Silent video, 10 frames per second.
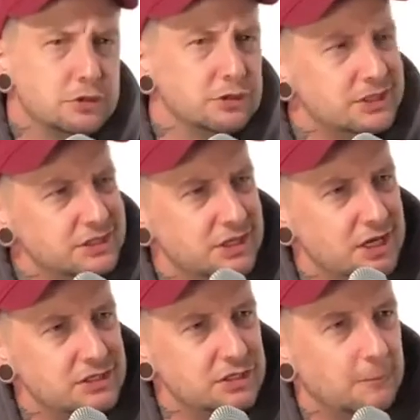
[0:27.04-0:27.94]
these
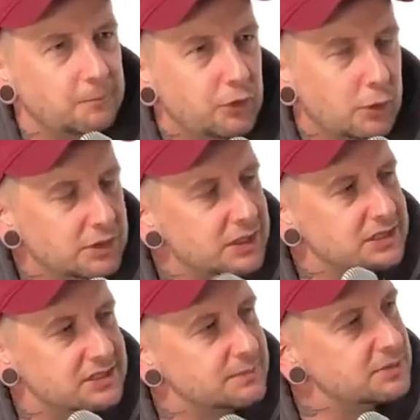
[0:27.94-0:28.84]
days, like with the
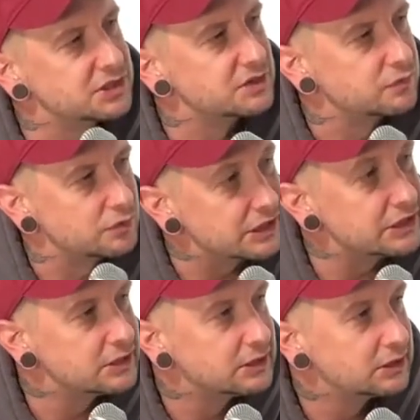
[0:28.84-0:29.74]
acceptance of
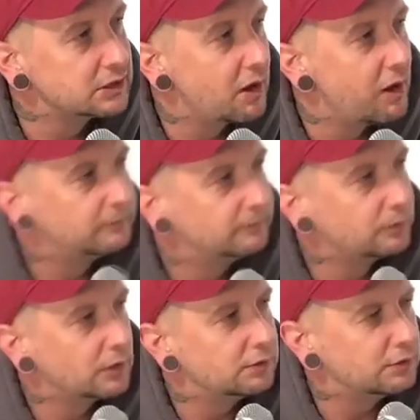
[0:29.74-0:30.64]
weed,
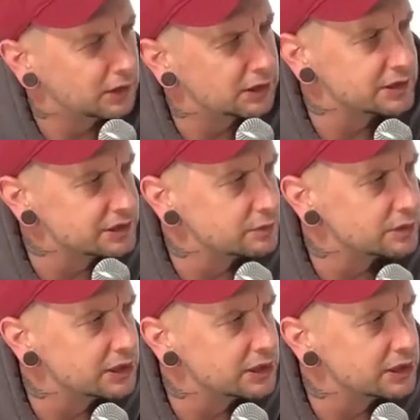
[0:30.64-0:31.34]
you reckon there's a weed